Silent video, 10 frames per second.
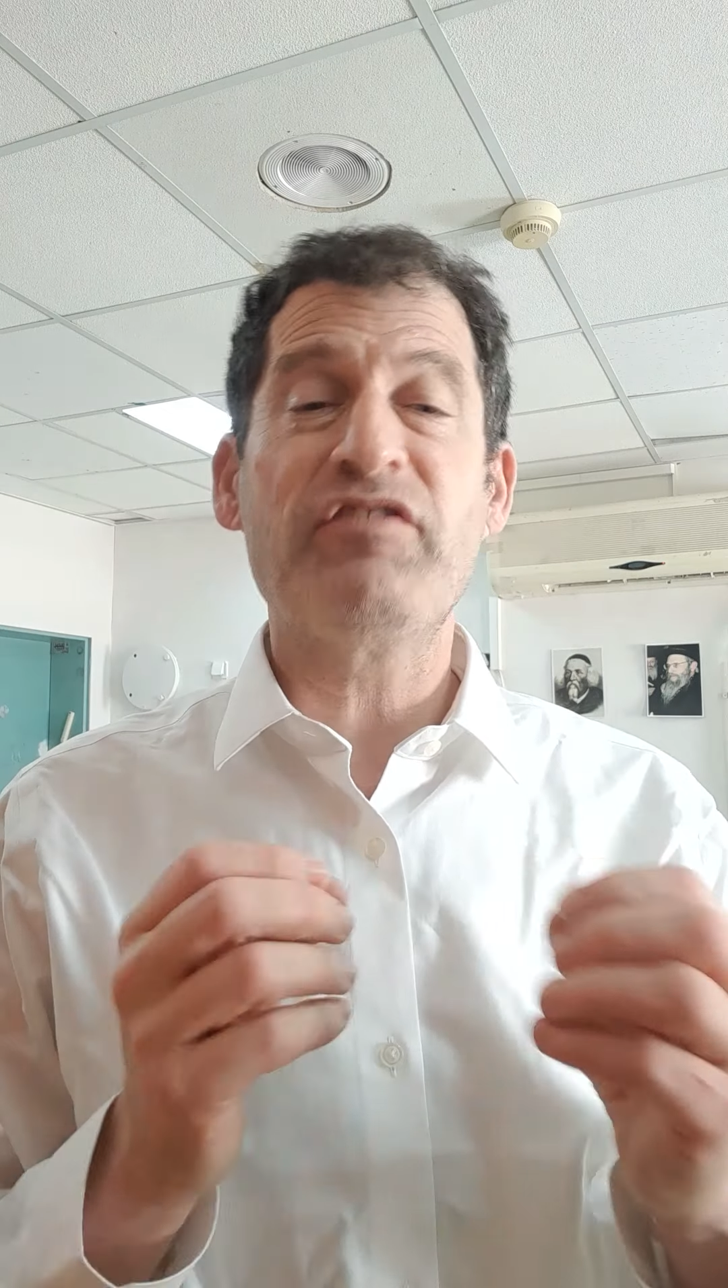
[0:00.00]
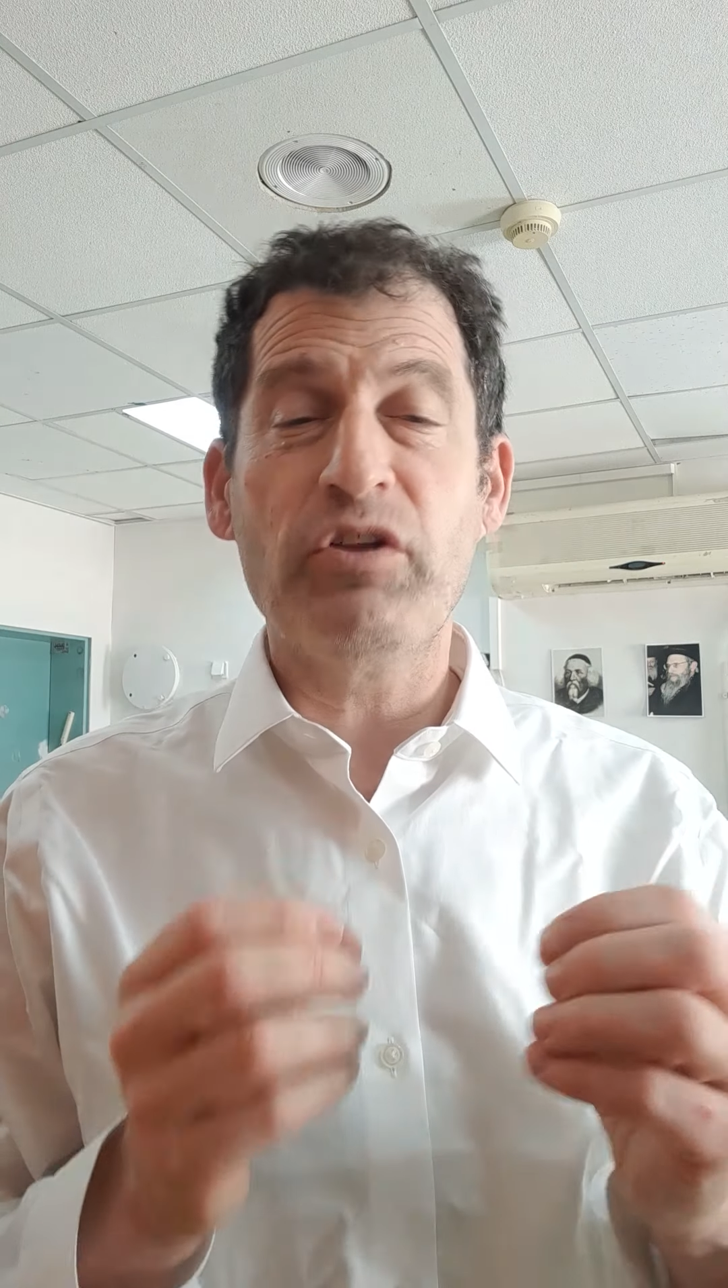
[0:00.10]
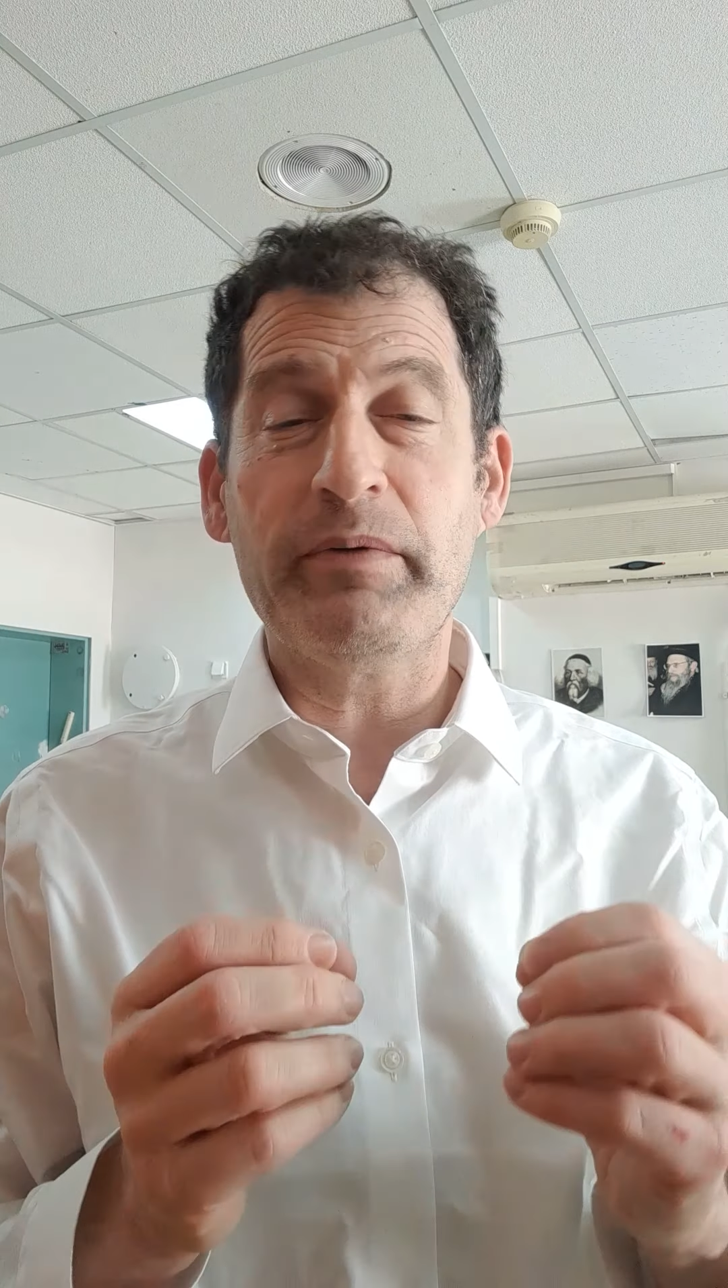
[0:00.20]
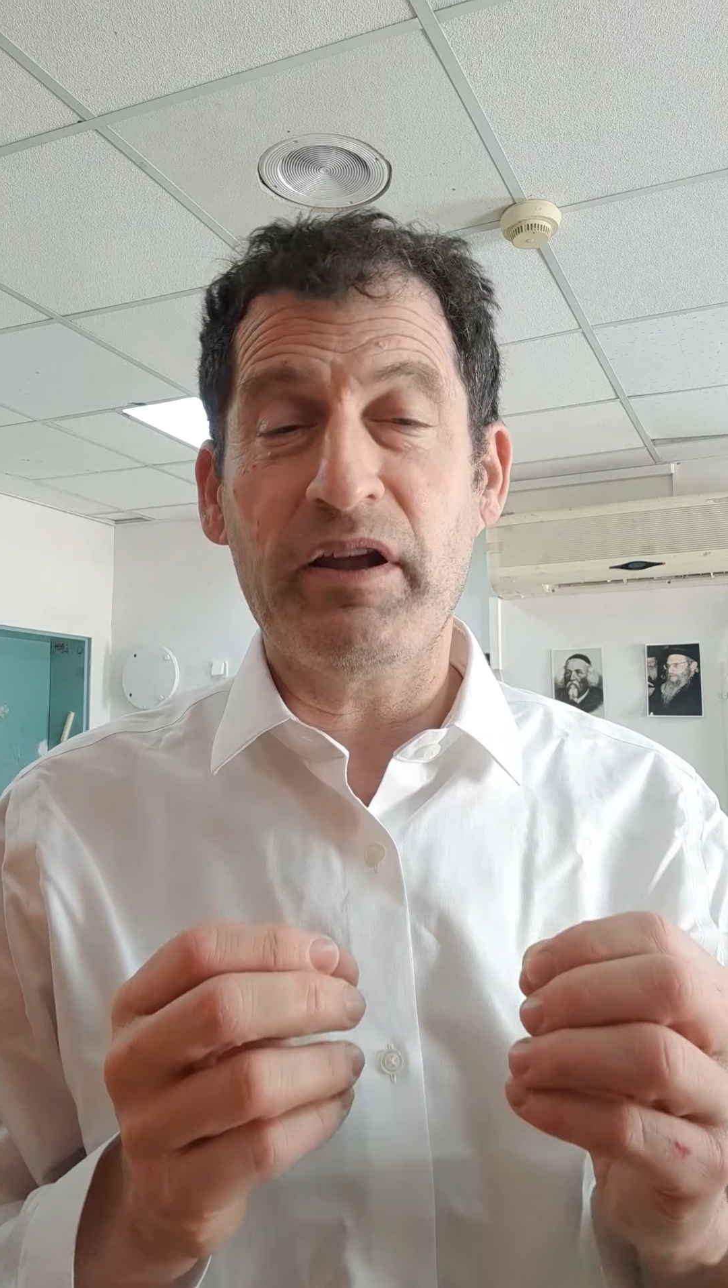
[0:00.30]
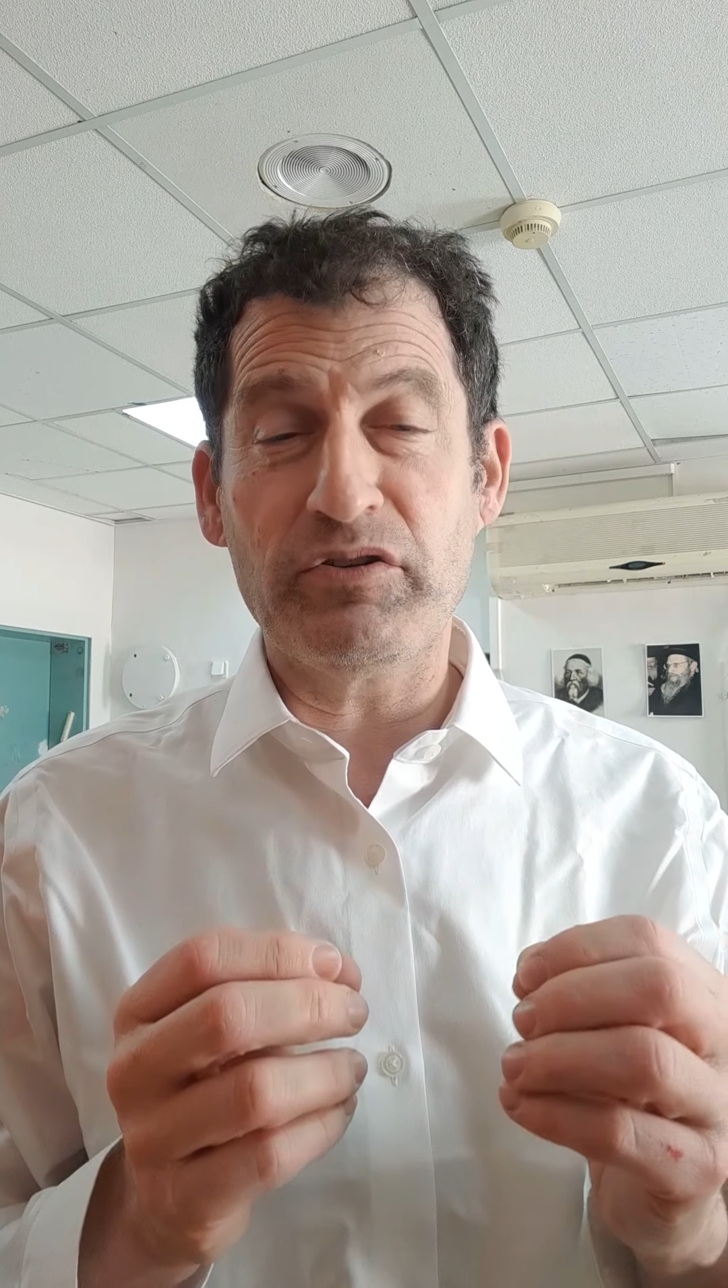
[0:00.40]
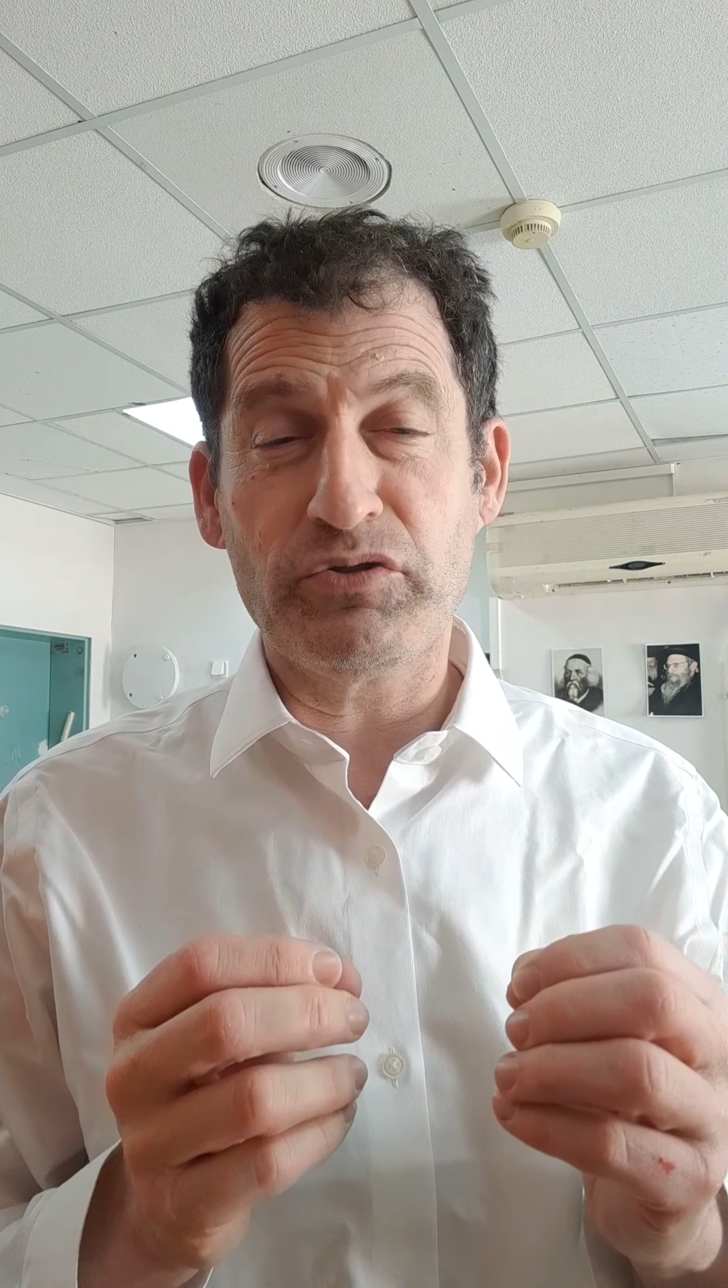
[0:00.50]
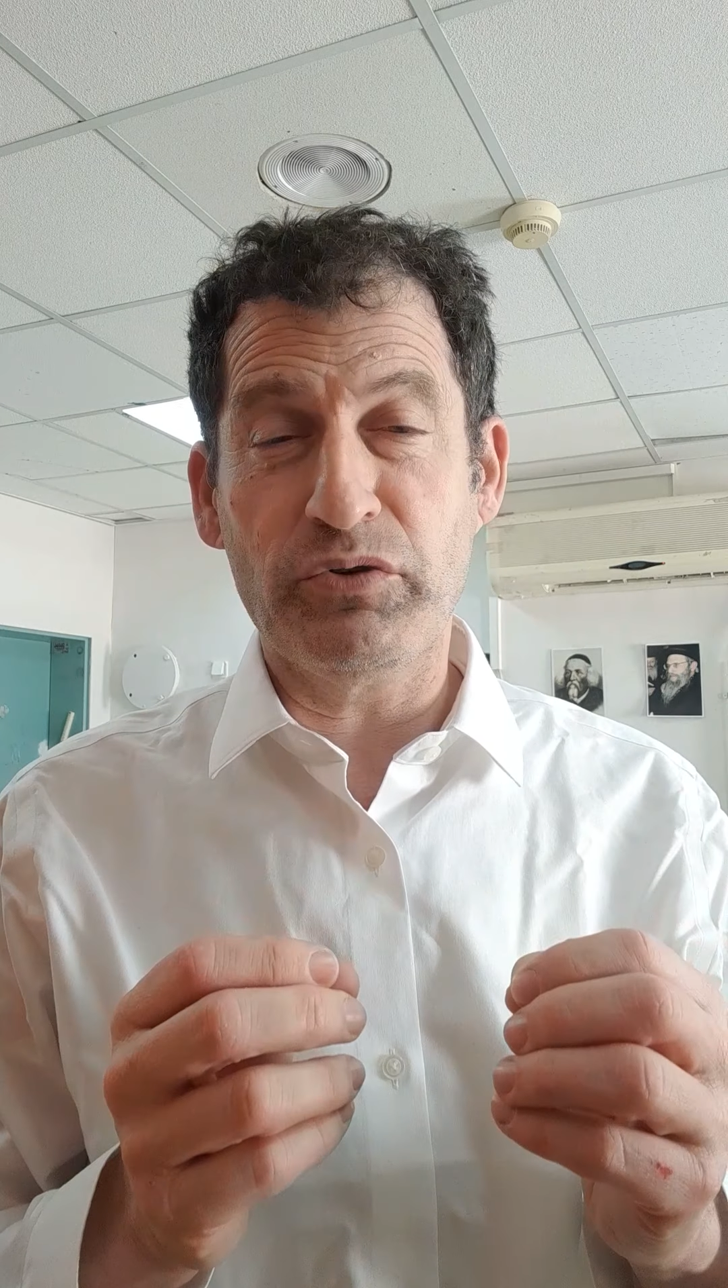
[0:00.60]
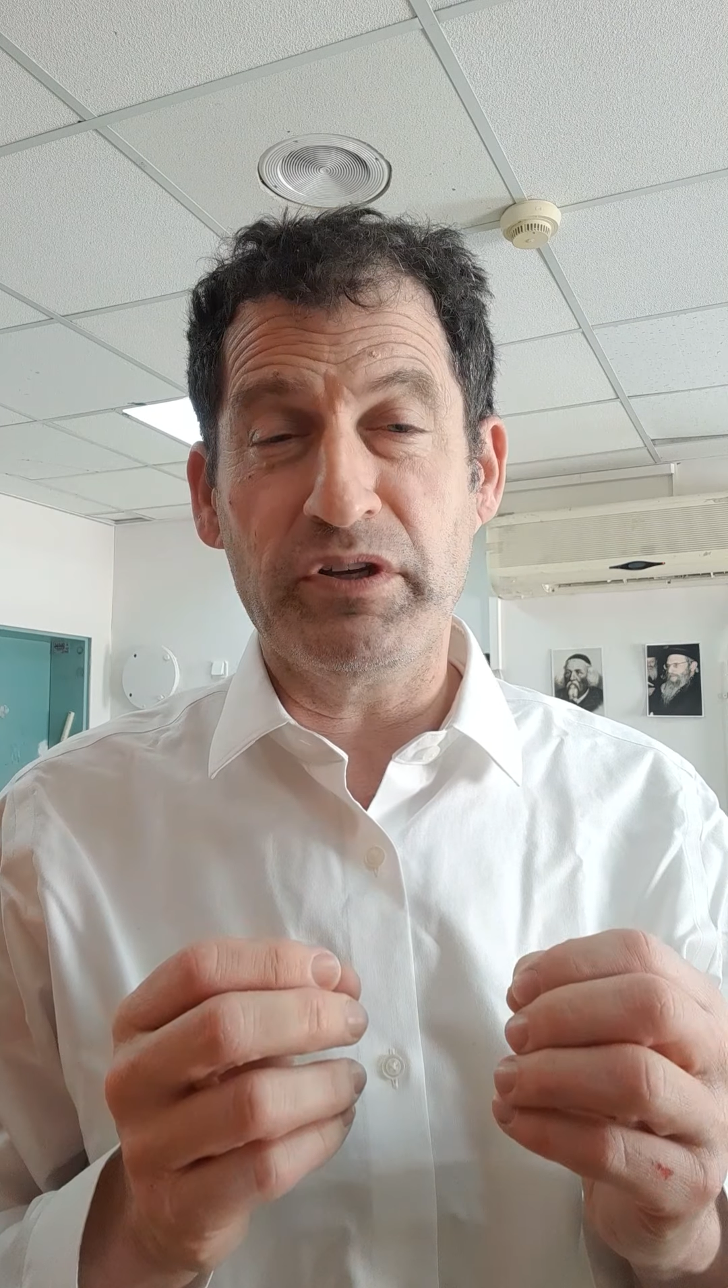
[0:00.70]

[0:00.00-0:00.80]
v'lo menasur.